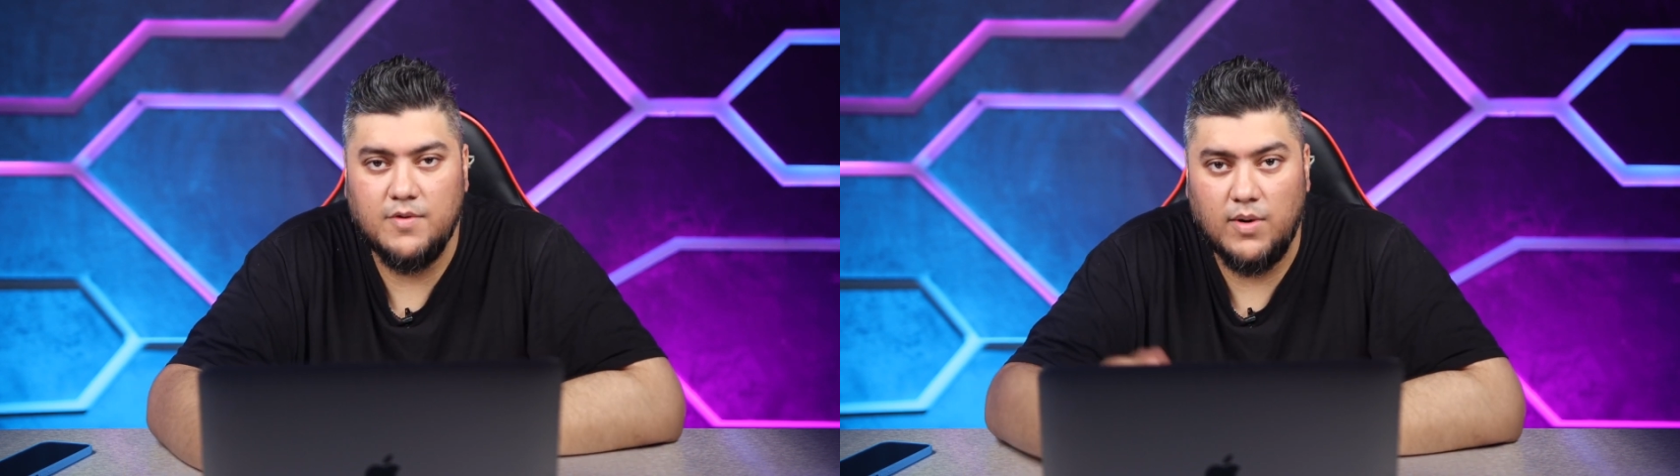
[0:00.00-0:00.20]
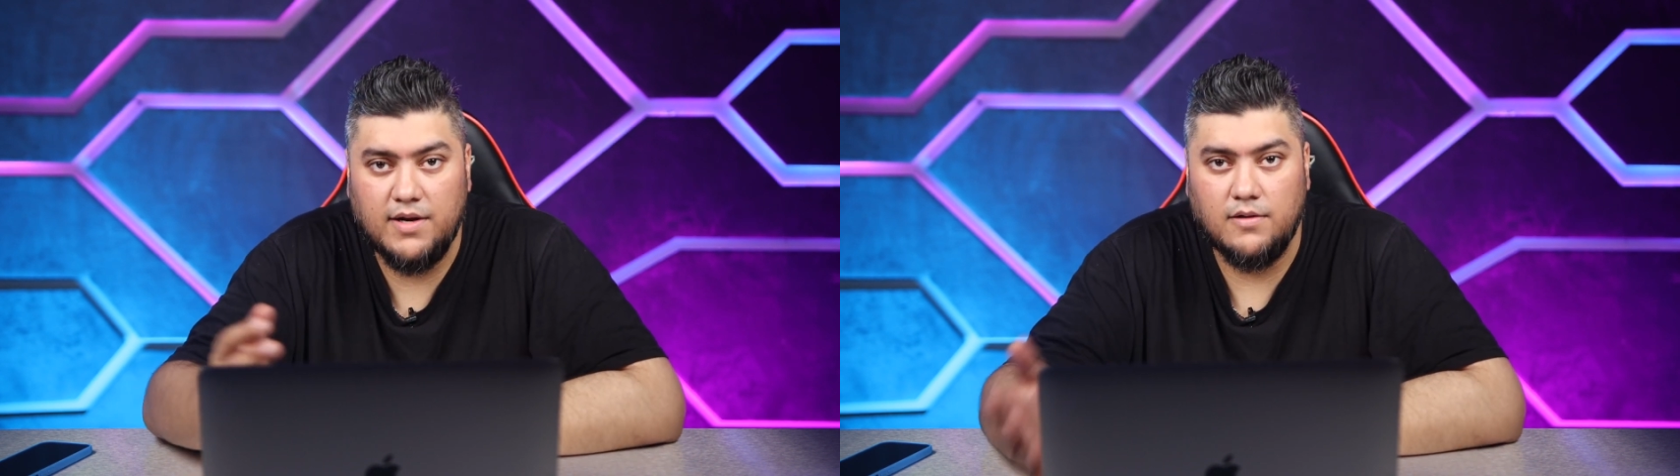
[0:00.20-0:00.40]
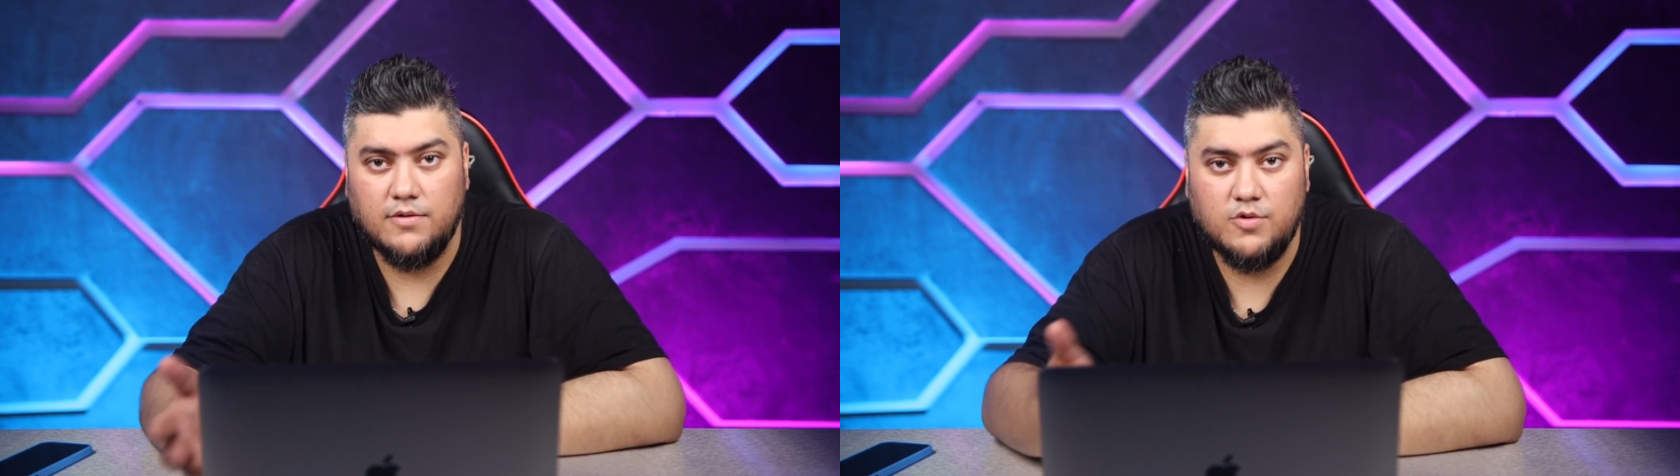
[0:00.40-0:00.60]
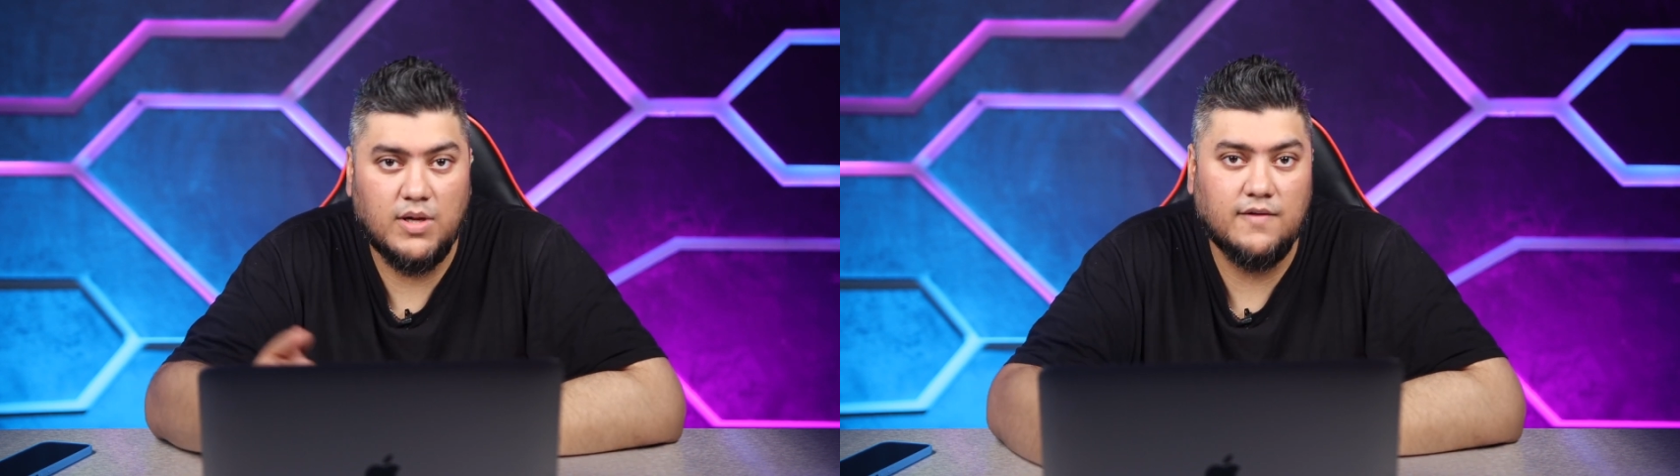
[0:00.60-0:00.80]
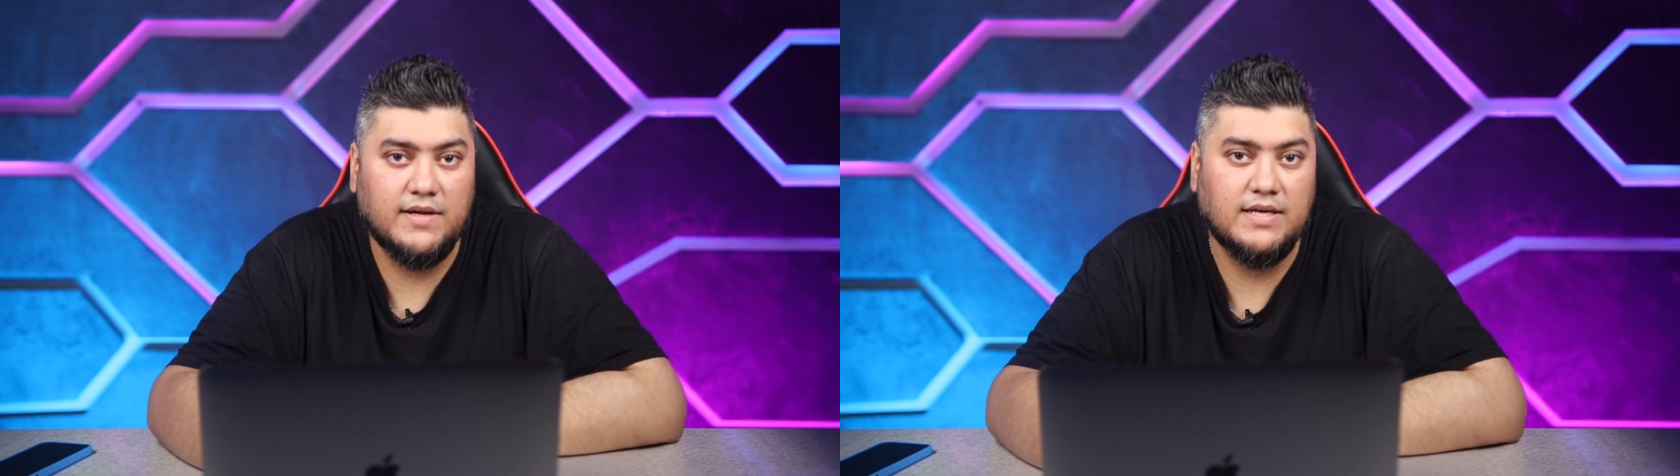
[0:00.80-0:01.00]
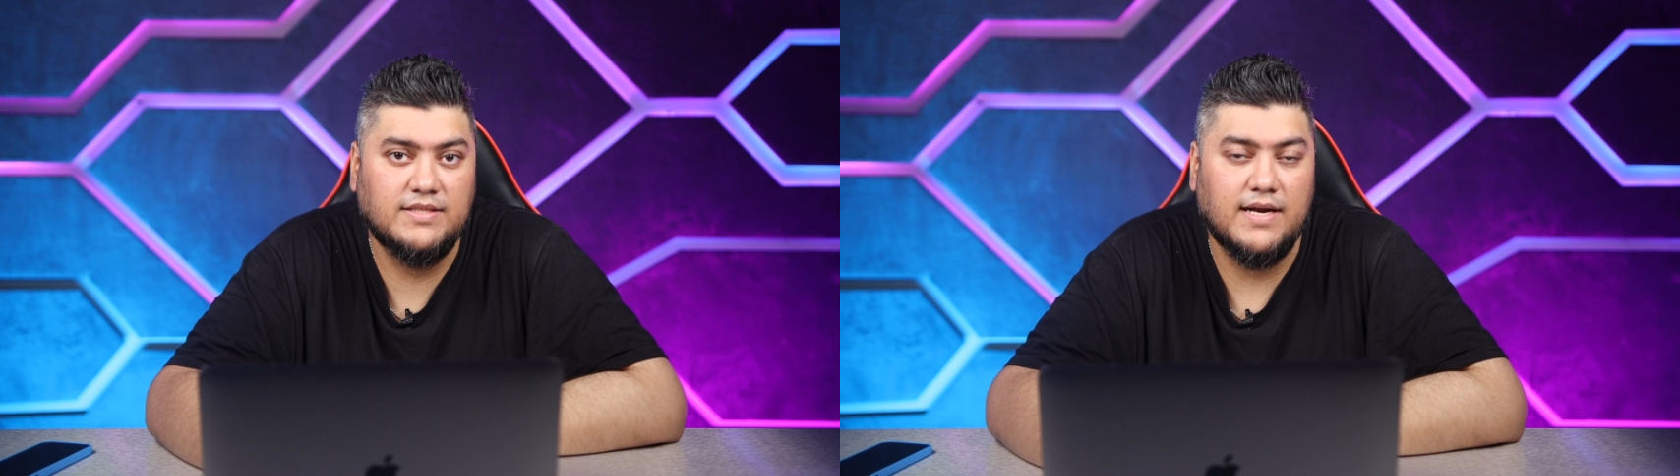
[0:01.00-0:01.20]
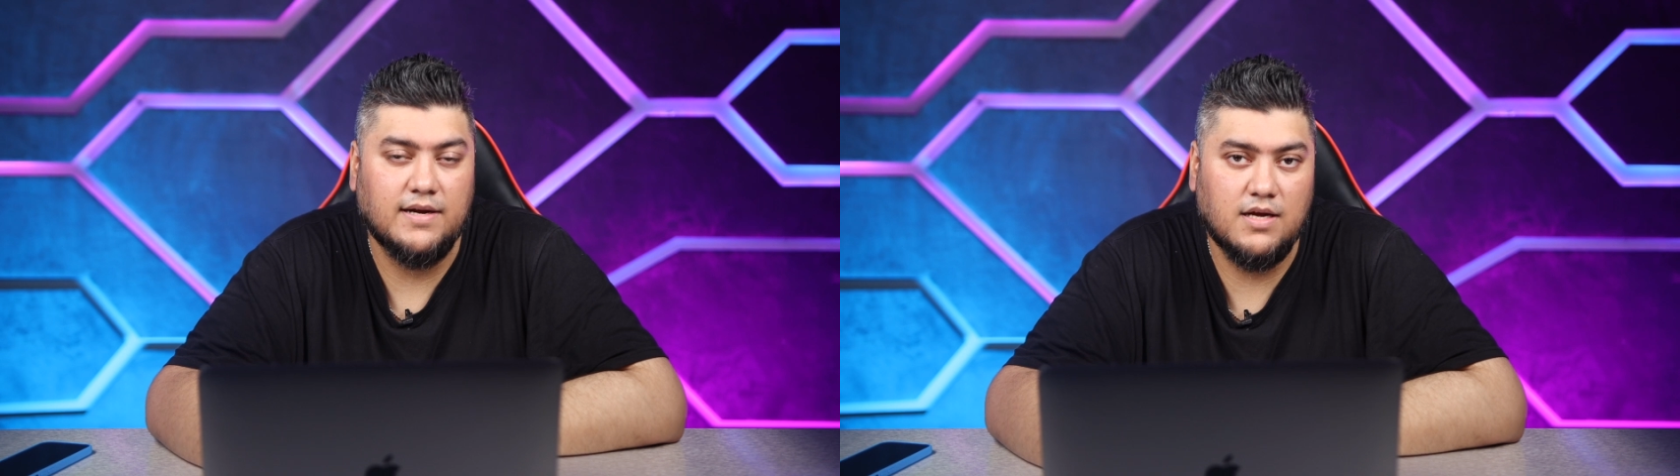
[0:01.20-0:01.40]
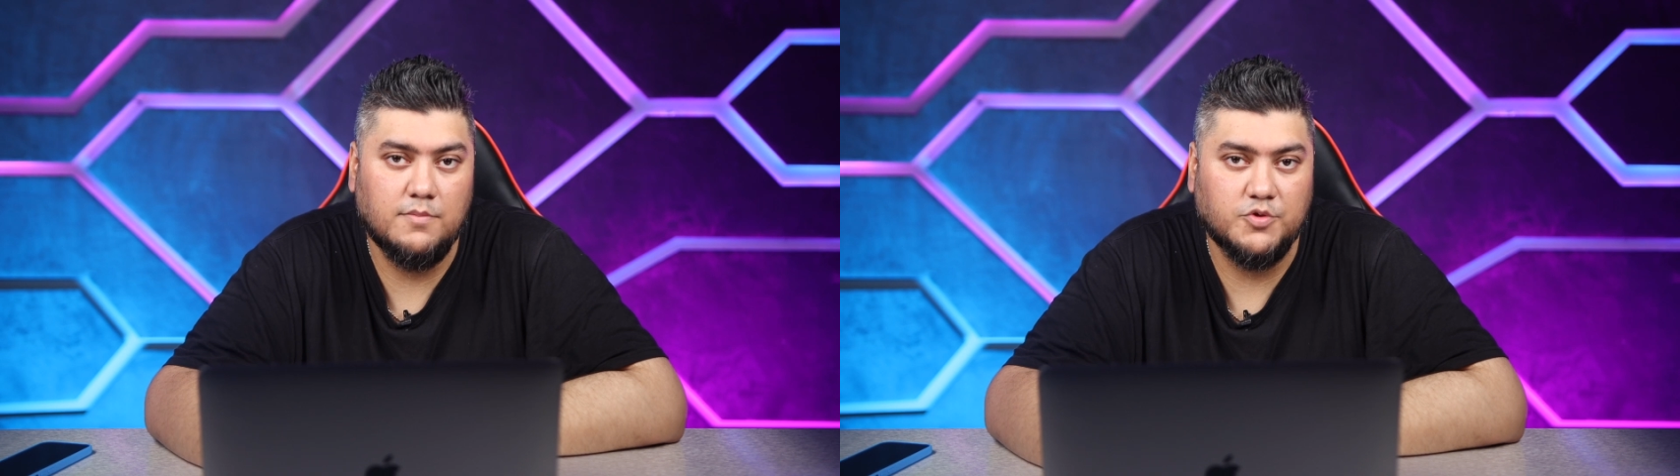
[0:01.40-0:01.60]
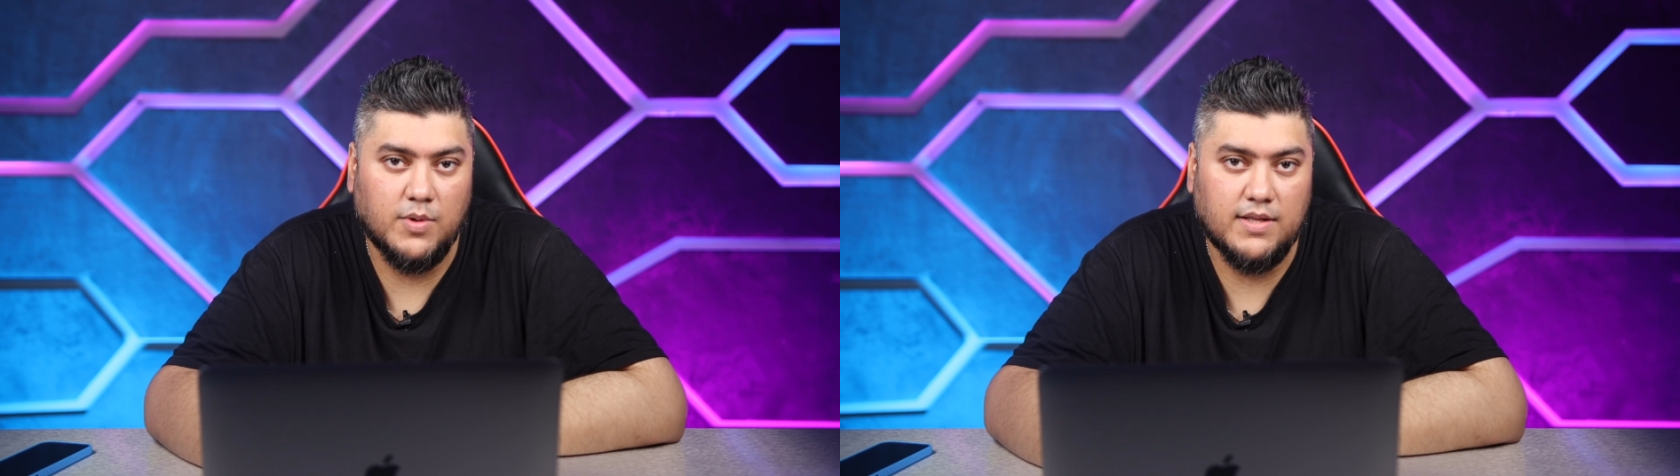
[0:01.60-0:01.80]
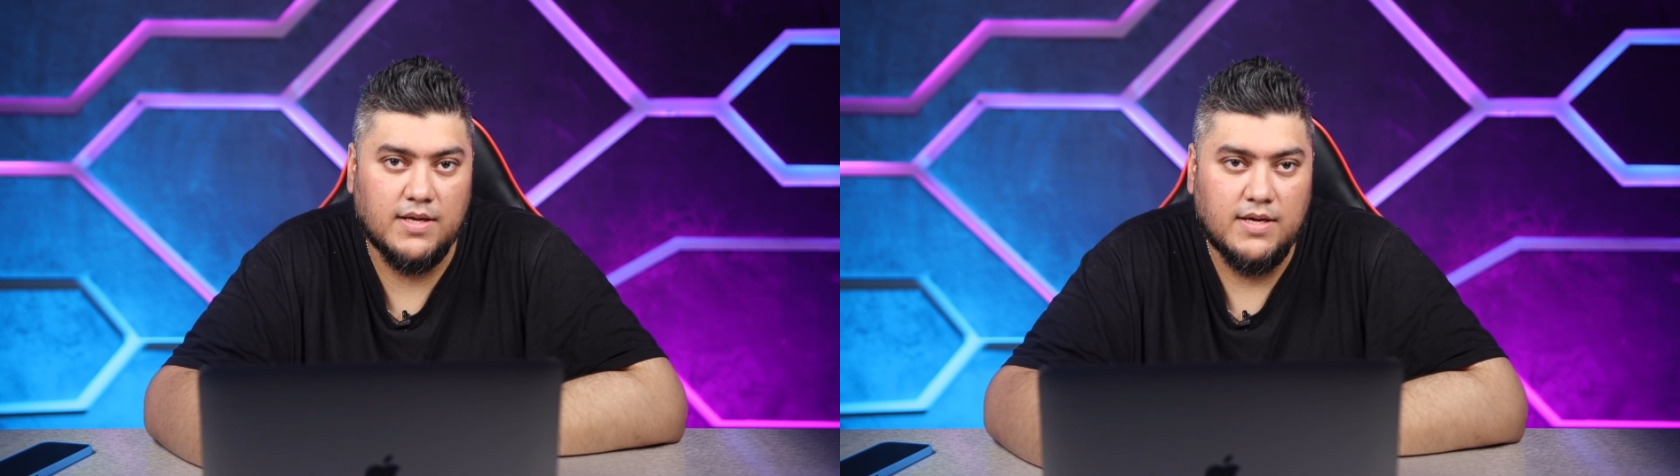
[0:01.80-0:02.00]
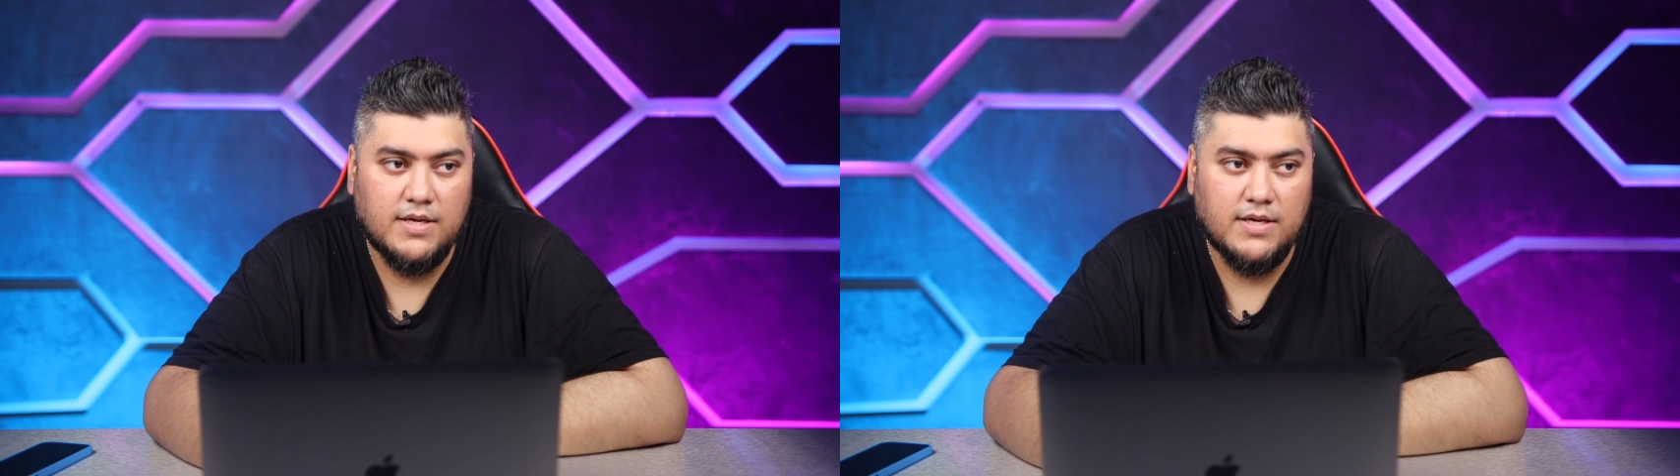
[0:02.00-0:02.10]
the regular 12 gigs that it comes with.